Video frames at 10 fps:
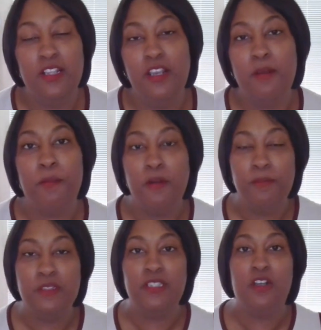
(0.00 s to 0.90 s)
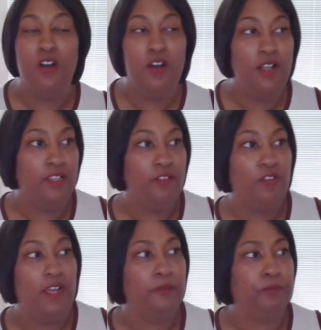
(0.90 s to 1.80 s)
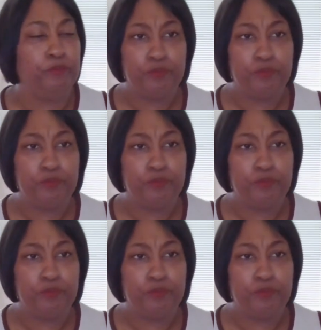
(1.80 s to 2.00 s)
their purpose and calling, right?